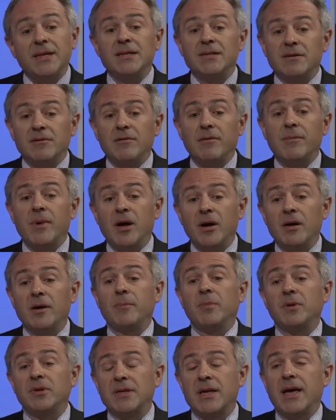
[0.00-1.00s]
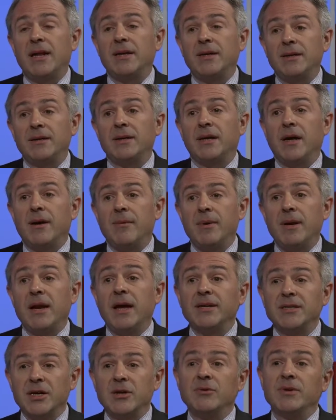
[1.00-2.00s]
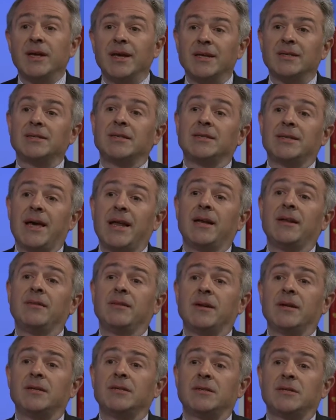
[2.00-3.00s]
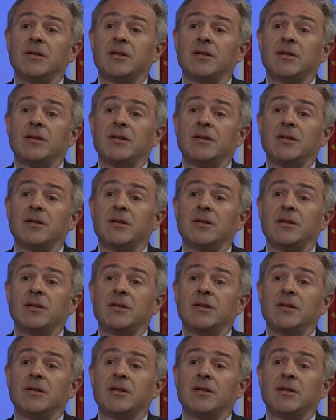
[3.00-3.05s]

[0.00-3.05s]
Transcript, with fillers: is a remarkable talent. I mean, I don't think it's a talent that is